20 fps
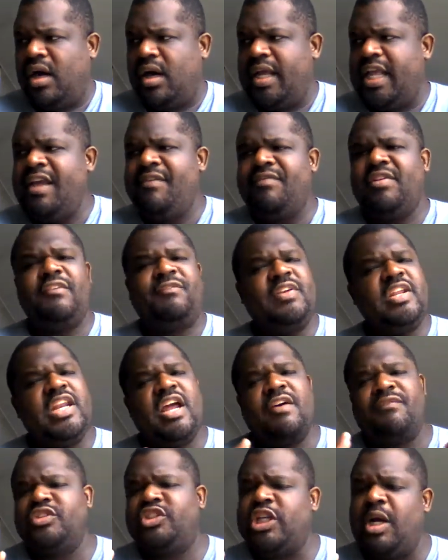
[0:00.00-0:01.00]
even if he
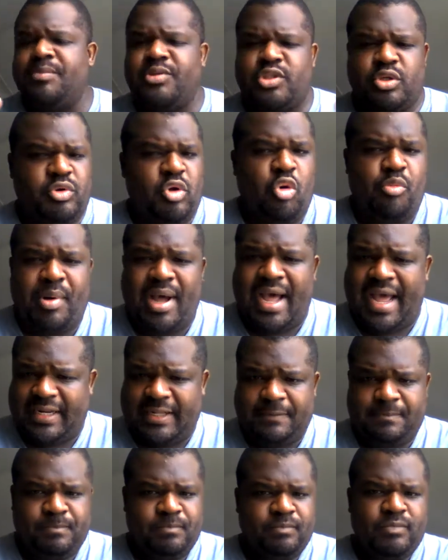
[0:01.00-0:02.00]
never jumps on
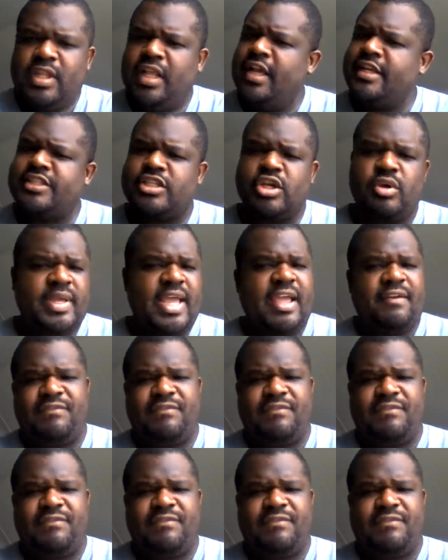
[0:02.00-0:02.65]
nobody, it's okay.